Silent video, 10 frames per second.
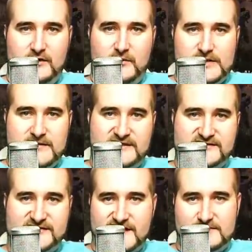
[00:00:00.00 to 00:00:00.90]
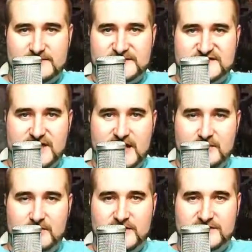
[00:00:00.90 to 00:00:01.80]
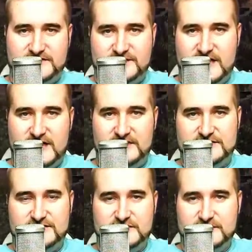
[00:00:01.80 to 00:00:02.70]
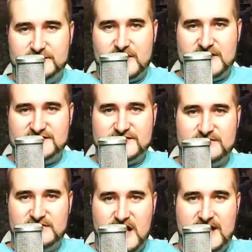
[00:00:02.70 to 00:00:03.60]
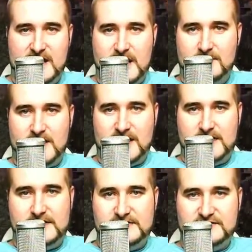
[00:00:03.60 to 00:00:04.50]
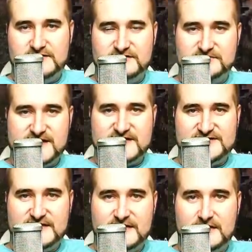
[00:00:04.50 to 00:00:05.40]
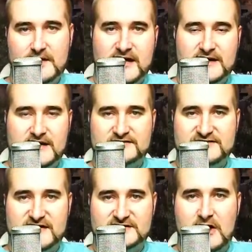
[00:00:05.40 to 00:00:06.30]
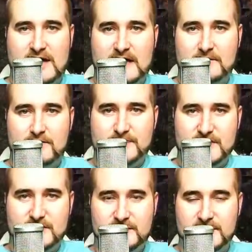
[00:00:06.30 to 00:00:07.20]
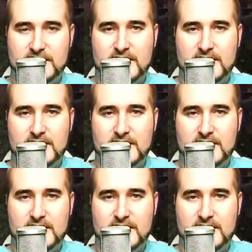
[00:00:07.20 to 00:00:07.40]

we mixed it up this time and we decided to run some light armor and do some testing against a light armor build.